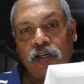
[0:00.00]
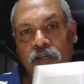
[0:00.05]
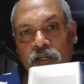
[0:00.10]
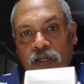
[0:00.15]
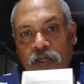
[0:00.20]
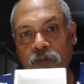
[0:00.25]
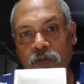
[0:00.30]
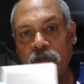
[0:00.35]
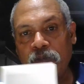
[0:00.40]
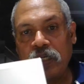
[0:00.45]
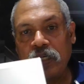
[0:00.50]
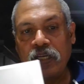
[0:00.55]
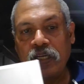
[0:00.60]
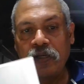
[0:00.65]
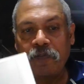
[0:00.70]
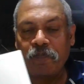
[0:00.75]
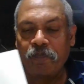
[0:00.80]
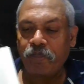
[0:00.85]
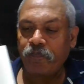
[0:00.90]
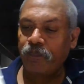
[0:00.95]
but
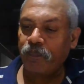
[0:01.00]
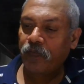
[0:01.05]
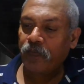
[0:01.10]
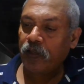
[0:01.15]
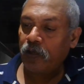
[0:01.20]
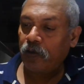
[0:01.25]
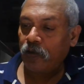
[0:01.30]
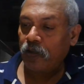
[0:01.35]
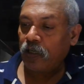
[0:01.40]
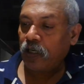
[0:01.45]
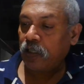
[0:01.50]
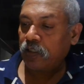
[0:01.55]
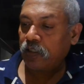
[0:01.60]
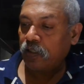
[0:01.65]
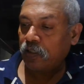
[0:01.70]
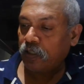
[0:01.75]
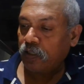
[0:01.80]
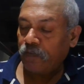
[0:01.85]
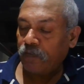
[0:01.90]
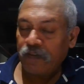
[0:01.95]
then
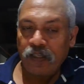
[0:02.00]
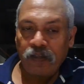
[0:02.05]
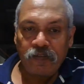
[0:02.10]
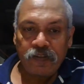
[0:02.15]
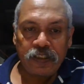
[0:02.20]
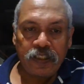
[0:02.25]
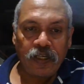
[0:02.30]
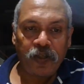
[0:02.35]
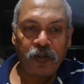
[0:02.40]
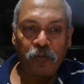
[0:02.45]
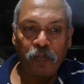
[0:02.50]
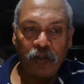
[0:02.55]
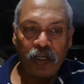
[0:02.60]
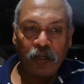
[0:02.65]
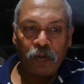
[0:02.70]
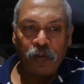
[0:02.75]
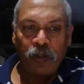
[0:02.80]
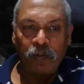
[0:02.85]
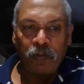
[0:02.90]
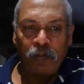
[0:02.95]
rather Kavana was trying to make
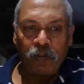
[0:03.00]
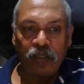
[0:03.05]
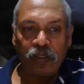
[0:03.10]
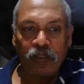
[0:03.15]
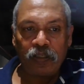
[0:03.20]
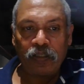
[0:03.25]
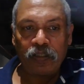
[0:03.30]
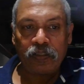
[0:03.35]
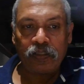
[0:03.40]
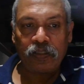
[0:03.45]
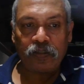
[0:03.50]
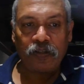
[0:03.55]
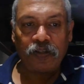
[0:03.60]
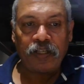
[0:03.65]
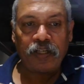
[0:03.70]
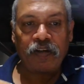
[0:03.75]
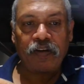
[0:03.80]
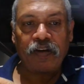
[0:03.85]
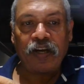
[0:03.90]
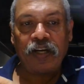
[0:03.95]
one, but it's not
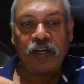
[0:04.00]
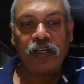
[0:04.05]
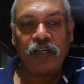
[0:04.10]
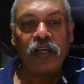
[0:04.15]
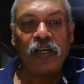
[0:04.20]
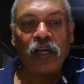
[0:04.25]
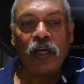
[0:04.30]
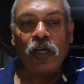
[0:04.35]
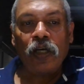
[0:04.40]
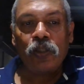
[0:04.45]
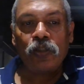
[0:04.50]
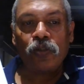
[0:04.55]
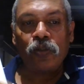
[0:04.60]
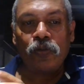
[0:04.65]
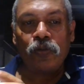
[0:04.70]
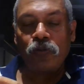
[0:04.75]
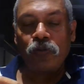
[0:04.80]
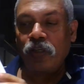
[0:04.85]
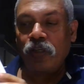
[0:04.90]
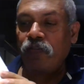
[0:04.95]
yet ready.
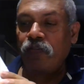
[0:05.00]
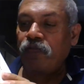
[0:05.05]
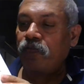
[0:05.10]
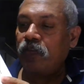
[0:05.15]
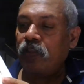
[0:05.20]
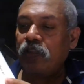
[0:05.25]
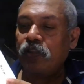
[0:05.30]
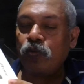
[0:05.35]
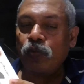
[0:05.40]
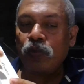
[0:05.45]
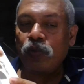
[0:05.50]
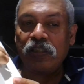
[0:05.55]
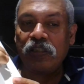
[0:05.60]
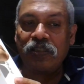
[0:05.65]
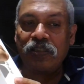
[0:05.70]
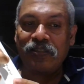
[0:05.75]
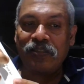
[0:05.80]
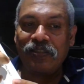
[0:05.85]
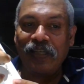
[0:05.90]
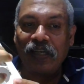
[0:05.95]
So if this
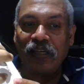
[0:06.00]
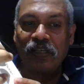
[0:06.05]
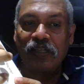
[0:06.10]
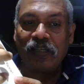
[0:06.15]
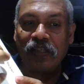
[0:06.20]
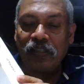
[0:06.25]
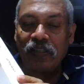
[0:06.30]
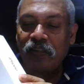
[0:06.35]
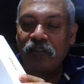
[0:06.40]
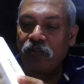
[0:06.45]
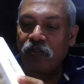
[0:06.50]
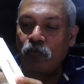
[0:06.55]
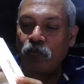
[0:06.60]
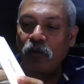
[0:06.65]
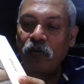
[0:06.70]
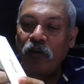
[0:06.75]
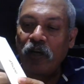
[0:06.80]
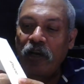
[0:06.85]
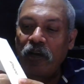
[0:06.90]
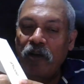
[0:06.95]
was thick, what
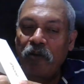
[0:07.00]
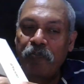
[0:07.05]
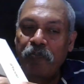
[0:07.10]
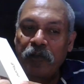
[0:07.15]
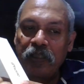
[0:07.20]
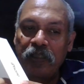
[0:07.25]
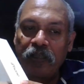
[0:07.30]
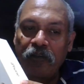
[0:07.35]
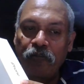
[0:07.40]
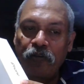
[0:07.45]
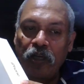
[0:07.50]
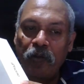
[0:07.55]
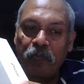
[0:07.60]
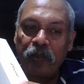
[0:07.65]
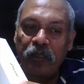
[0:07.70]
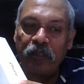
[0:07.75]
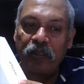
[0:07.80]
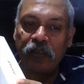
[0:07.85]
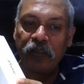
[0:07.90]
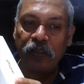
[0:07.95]
would have happened? There would have
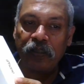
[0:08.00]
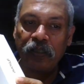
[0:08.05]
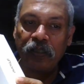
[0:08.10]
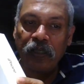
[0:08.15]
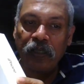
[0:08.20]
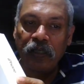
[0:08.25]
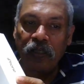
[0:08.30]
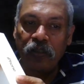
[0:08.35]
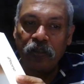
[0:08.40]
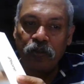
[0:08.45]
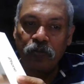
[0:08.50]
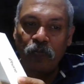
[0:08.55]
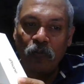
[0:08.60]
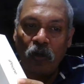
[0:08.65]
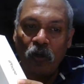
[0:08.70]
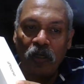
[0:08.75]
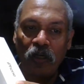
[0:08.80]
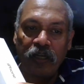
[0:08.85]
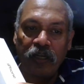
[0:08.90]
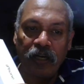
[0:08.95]
been a
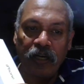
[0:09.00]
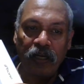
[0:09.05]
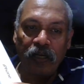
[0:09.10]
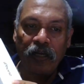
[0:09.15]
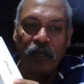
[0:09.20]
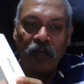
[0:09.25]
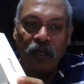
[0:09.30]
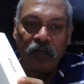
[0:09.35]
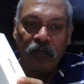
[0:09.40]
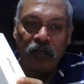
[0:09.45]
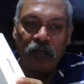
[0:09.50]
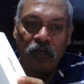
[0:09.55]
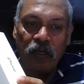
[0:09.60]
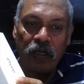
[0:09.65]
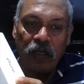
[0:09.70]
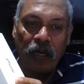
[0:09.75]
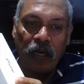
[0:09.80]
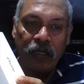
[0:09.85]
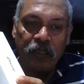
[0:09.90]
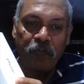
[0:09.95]
smaller
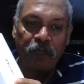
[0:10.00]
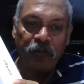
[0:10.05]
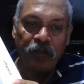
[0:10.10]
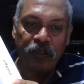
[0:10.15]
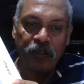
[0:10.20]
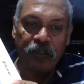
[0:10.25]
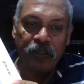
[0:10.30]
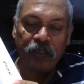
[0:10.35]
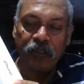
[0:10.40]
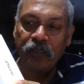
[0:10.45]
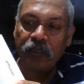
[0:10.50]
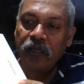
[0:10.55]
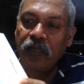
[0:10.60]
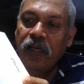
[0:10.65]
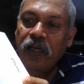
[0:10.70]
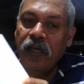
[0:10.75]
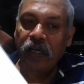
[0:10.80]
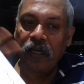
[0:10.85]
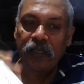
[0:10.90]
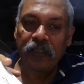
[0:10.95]
atom here,
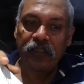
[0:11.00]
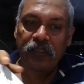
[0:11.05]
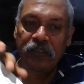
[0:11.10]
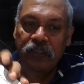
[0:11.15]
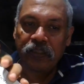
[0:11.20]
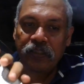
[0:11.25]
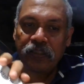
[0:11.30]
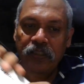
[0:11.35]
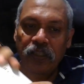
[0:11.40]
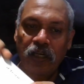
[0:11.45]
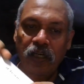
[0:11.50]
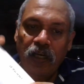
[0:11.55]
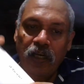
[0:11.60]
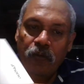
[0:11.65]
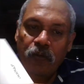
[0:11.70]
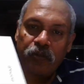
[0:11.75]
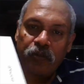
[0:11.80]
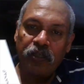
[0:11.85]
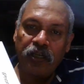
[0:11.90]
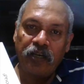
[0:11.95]
and this is the
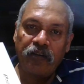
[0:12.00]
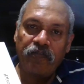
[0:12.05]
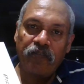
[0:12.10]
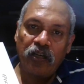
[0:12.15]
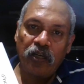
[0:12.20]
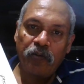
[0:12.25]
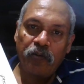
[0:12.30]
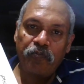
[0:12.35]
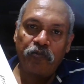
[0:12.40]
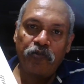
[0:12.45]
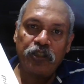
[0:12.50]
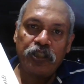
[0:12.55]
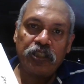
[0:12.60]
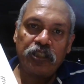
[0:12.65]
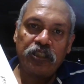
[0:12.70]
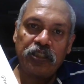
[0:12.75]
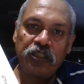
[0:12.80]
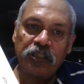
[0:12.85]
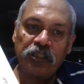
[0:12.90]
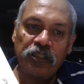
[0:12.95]
outer envelope, which
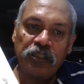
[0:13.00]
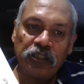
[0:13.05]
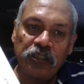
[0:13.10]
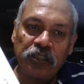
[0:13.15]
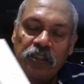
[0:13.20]
is